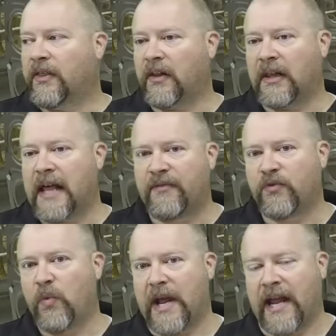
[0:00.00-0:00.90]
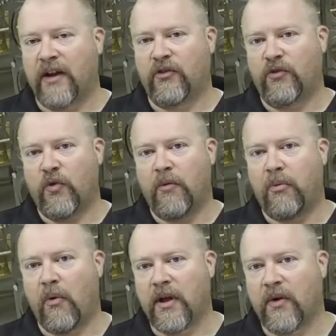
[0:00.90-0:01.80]
the left wing to a
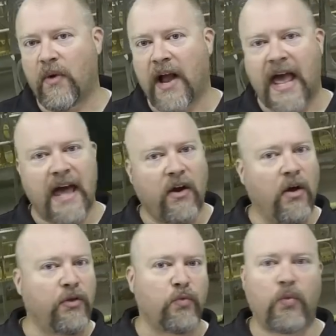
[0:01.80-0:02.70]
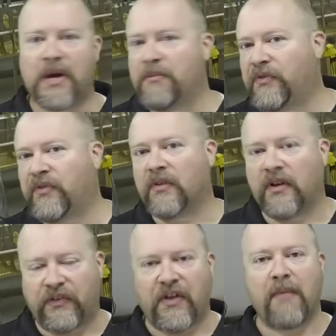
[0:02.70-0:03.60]
point where I had all the ribs
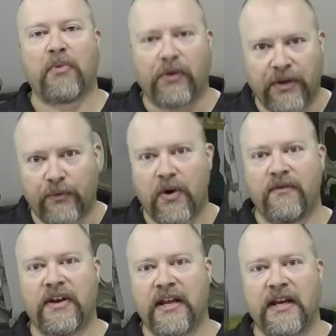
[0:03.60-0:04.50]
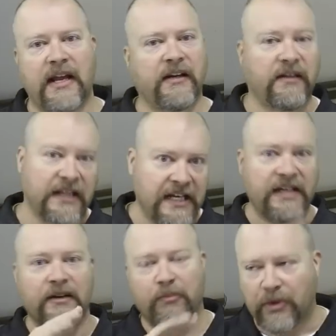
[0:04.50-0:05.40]
assembled and riveted and
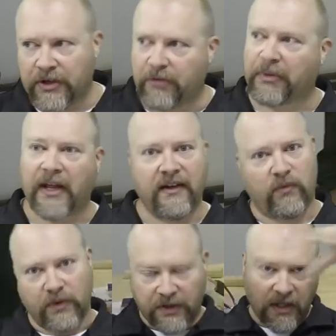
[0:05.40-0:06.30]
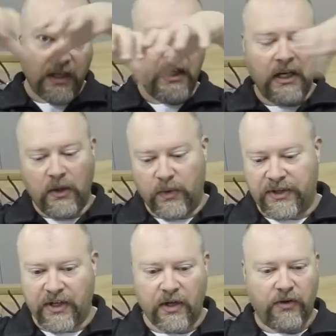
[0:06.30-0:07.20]
cleaned and put into place with
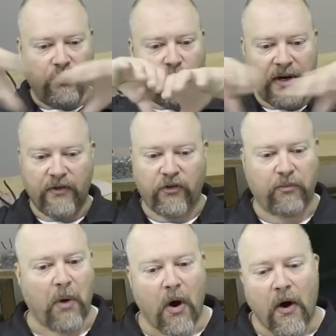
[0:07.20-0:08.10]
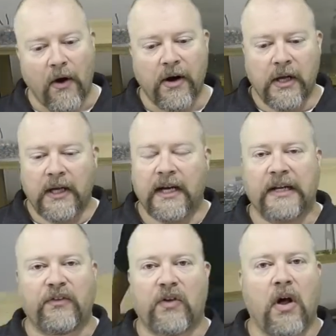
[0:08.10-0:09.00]
the rear spar
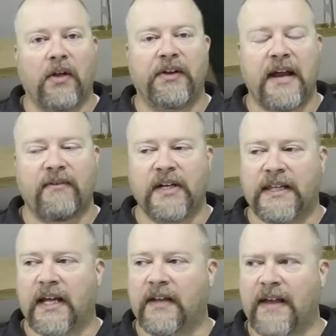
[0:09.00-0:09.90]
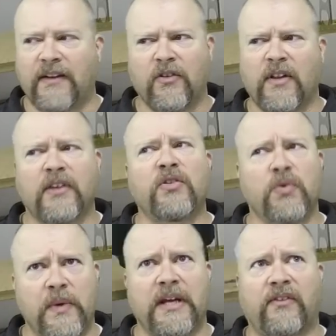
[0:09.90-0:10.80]
installed and everything. That took like
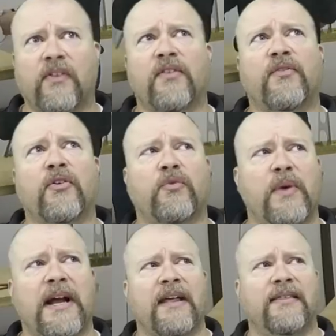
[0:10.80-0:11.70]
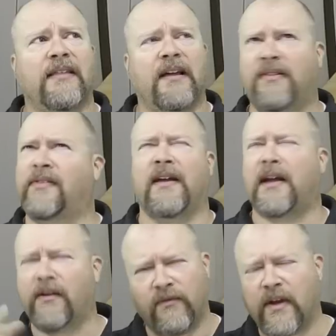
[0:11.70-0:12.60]
2 weeks on the first I
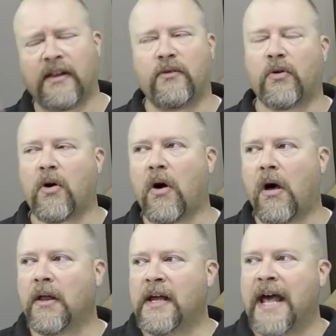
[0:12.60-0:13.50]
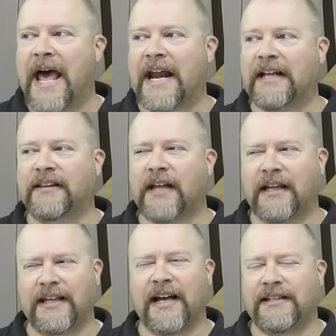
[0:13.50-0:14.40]
vaguely recall. And I
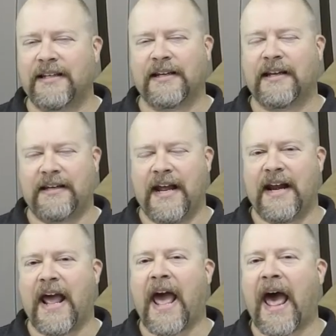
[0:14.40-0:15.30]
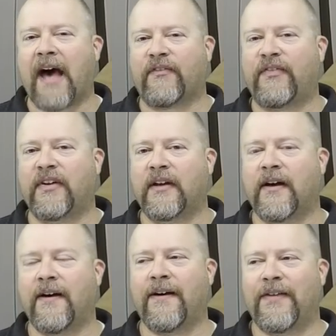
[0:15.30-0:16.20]
think I did it in a day and a half
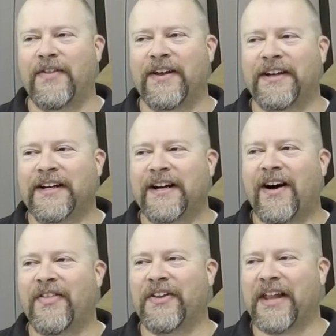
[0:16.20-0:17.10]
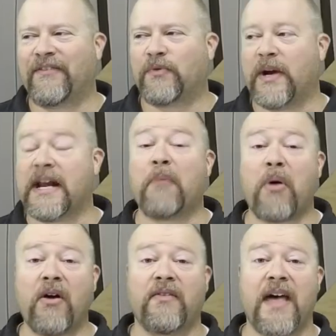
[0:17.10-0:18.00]
on the left wing. Now,
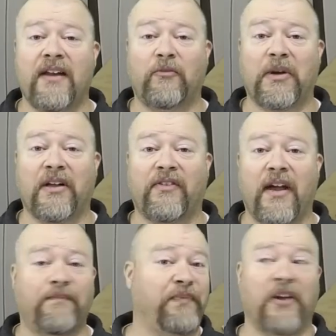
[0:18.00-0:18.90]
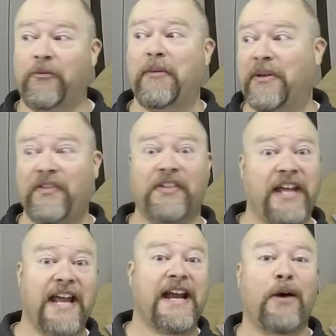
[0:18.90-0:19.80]
part of that is because I spent basically 8